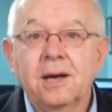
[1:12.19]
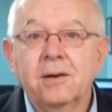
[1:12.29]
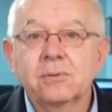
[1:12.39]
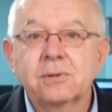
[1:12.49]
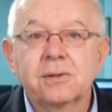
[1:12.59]

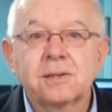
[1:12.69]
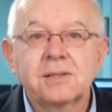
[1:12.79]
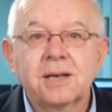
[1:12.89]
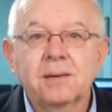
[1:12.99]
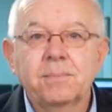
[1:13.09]
and also the
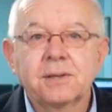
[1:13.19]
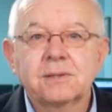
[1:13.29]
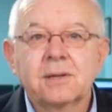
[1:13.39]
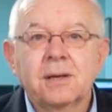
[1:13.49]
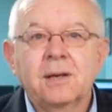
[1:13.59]
second
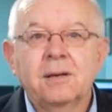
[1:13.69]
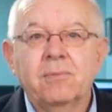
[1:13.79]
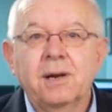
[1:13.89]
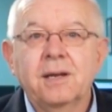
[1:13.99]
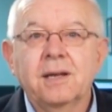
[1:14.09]
best
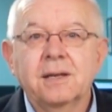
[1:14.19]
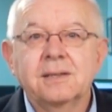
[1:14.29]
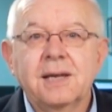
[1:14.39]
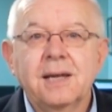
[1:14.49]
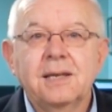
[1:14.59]
reading
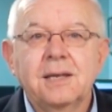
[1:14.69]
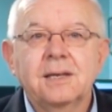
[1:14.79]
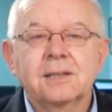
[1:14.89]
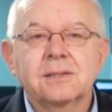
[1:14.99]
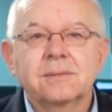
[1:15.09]
in 10
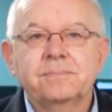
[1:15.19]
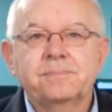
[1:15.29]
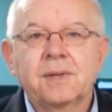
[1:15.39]
years.